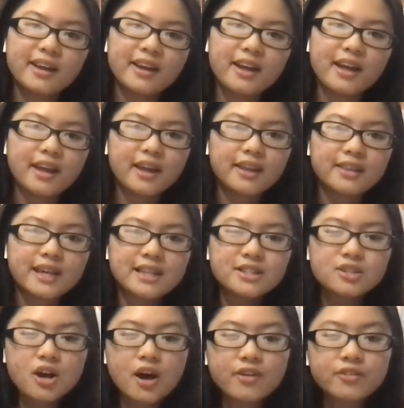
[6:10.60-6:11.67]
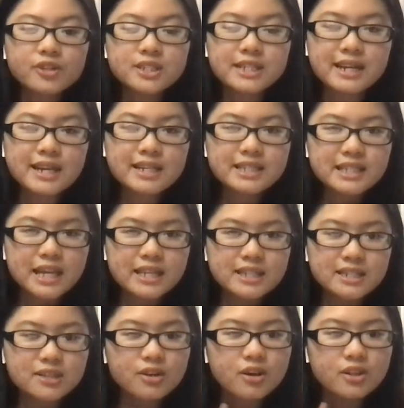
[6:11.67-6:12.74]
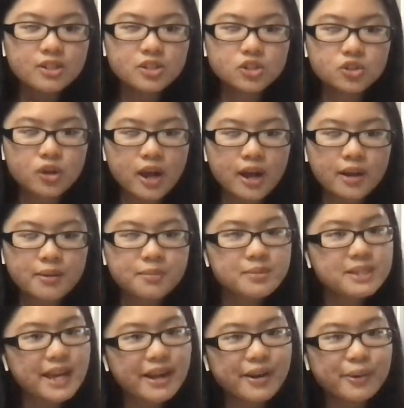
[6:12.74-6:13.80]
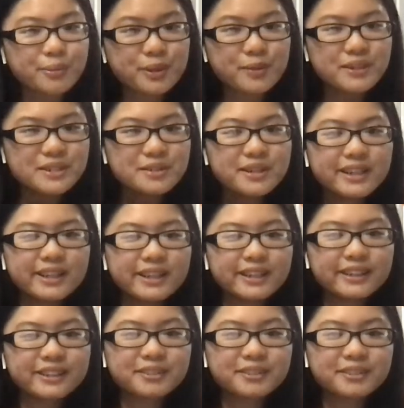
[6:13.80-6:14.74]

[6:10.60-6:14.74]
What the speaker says: And that's all for today's lesson on drums. I hope you enjoyed it.